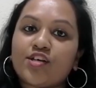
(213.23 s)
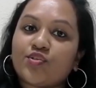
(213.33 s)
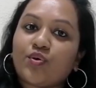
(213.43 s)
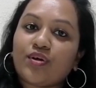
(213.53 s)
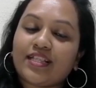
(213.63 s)

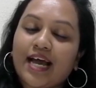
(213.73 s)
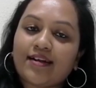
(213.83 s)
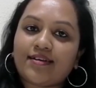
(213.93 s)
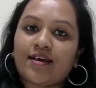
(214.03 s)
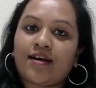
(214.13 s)
So
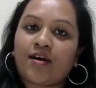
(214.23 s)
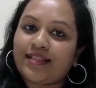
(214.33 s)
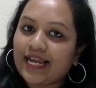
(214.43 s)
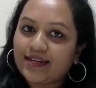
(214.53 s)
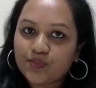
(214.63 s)

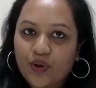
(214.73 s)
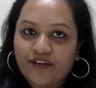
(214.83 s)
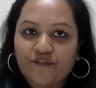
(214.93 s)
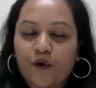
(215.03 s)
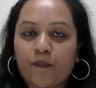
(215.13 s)
that is
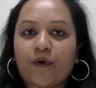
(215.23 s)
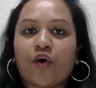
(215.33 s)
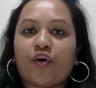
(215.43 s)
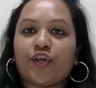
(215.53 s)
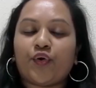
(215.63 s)
one form.
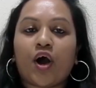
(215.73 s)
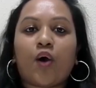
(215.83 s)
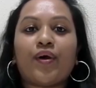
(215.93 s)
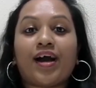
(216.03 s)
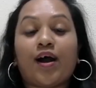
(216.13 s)
Or
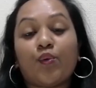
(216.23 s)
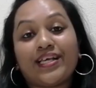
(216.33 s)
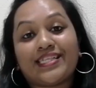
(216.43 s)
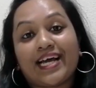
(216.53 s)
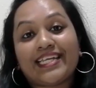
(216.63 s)
how
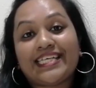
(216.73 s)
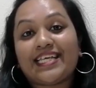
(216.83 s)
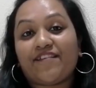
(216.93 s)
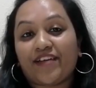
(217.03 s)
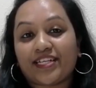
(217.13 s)
exactly is
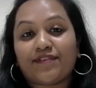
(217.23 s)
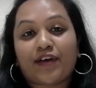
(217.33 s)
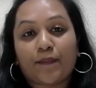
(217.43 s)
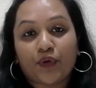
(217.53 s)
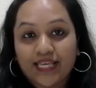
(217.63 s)
he an
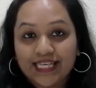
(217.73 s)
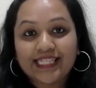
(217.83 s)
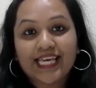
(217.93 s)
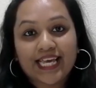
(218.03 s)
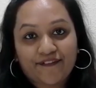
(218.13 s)

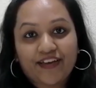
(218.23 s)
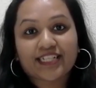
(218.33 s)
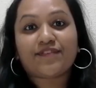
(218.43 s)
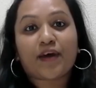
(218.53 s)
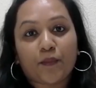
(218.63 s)

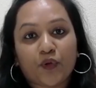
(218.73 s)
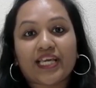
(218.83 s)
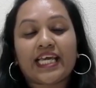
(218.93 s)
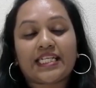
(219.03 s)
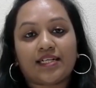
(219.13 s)
effective
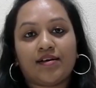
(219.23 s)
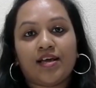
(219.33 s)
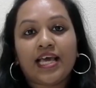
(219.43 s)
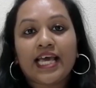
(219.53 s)
communicator